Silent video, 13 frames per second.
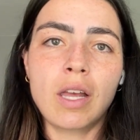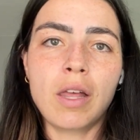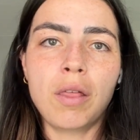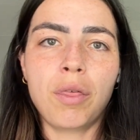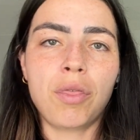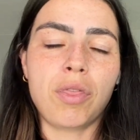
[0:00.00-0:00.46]

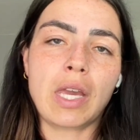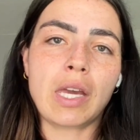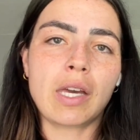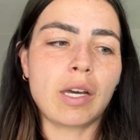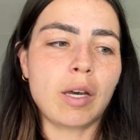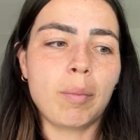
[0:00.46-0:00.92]

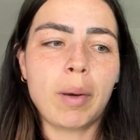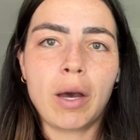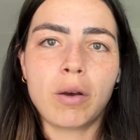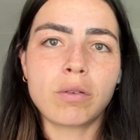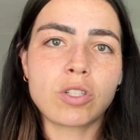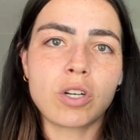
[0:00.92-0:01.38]
think
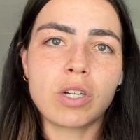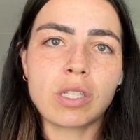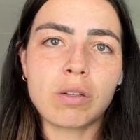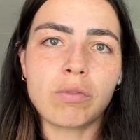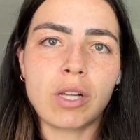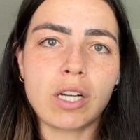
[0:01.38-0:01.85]
about turning
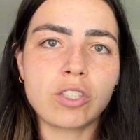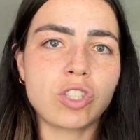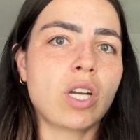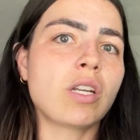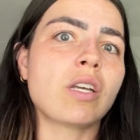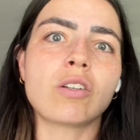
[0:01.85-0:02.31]
the flash
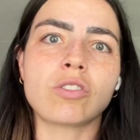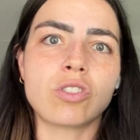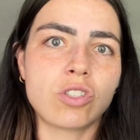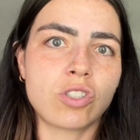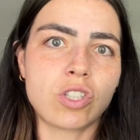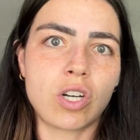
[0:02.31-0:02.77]
on. It'll
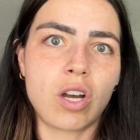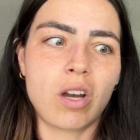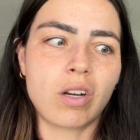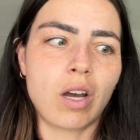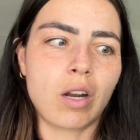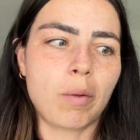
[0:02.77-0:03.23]
just turn it
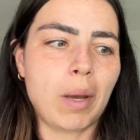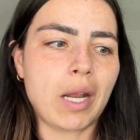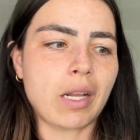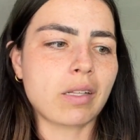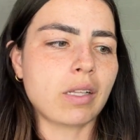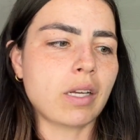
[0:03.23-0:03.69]
on
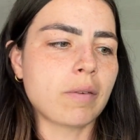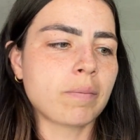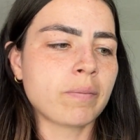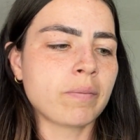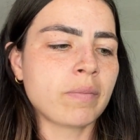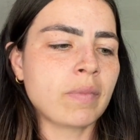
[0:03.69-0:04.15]
automatically.
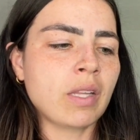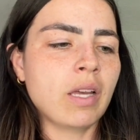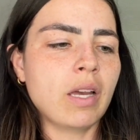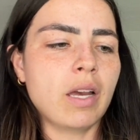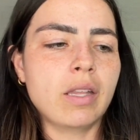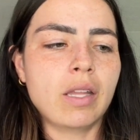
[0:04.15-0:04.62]

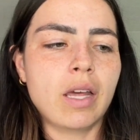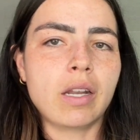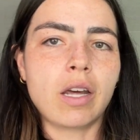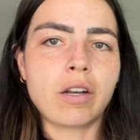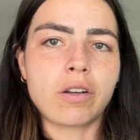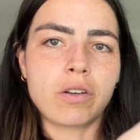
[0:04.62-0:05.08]
And then
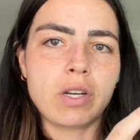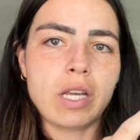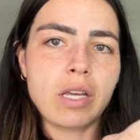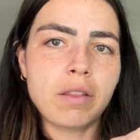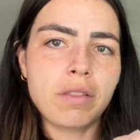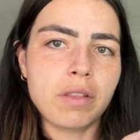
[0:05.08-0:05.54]

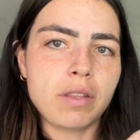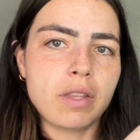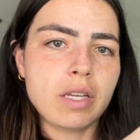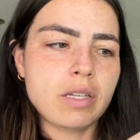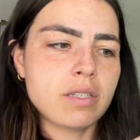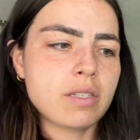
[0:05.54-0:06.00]
underneath,
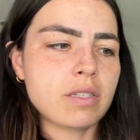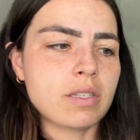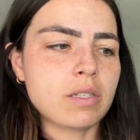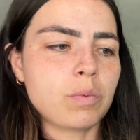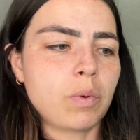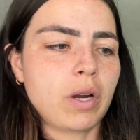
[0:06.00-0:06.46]
this
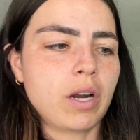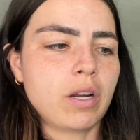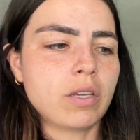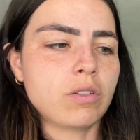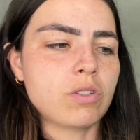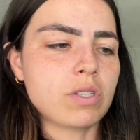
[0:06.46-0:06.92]
is where
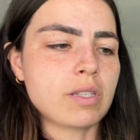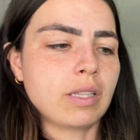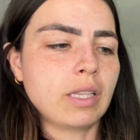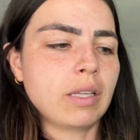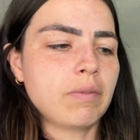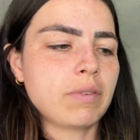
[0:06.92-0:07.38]
you just
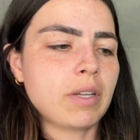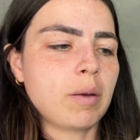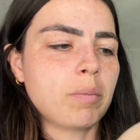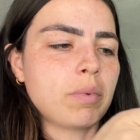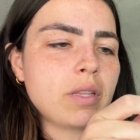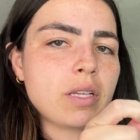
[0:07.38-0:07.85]
lift
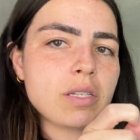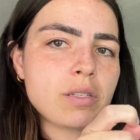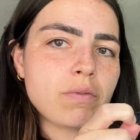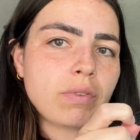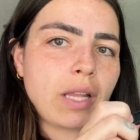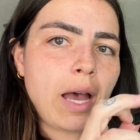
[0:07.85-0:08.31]
up this
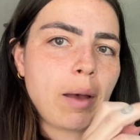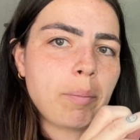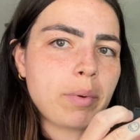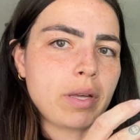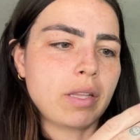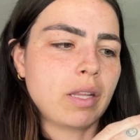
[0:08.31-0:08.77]
flap and